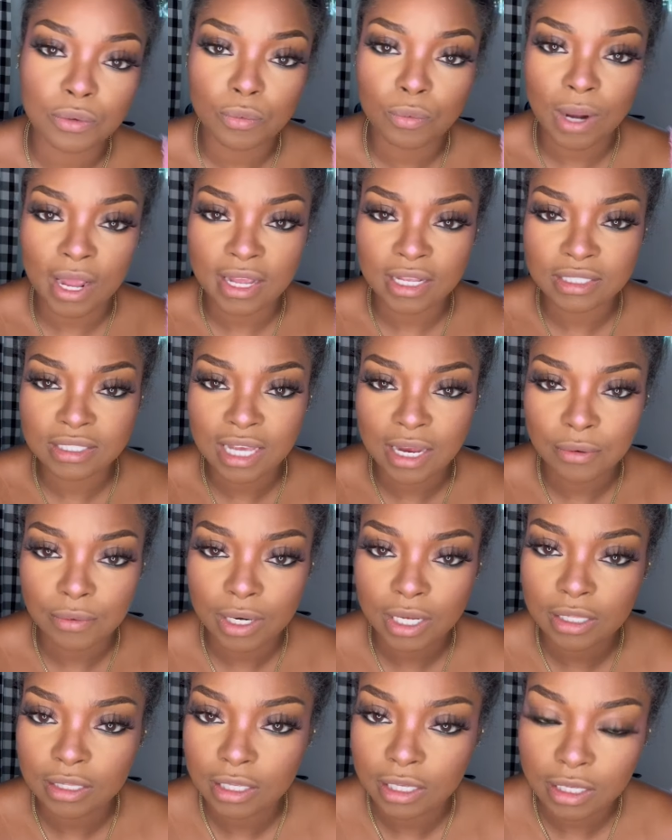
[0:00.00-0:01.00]
right
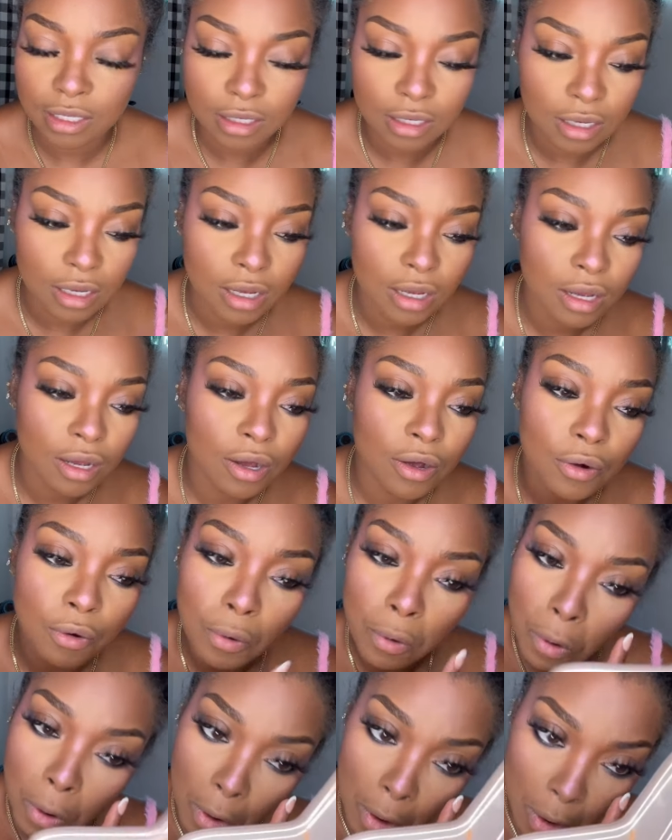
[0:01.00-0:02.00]
directly
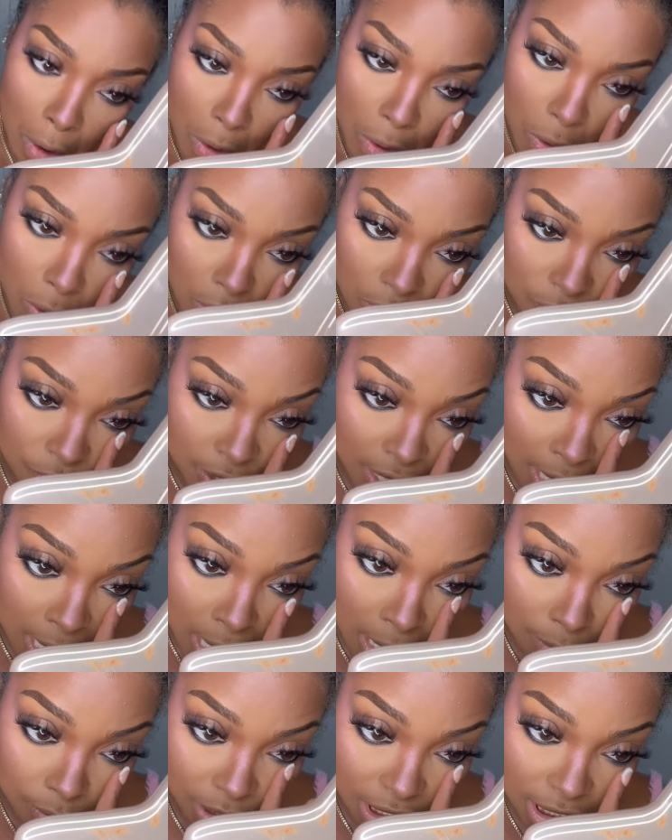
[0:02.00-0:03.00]
on
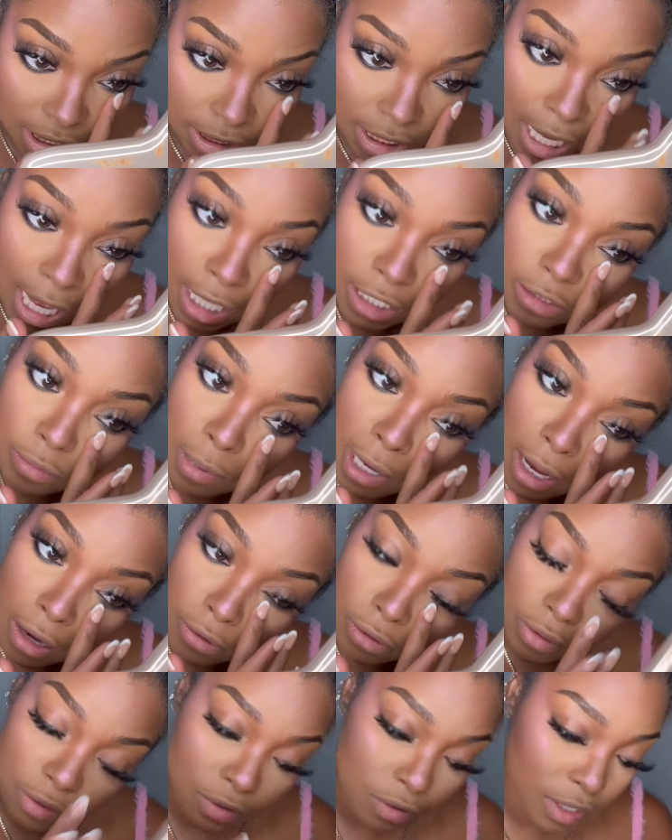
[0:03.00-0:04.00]
that because it has
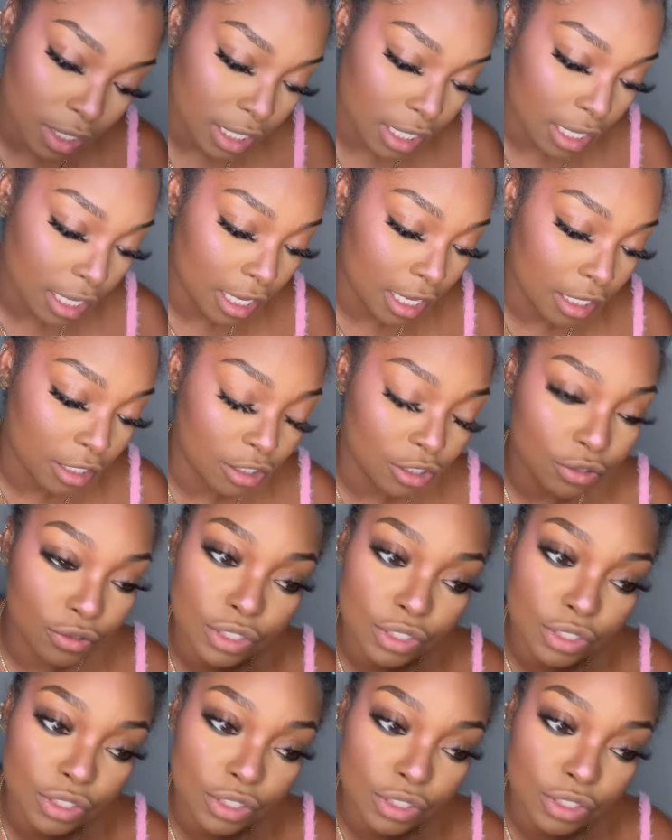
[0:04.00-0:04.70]
powder on it, and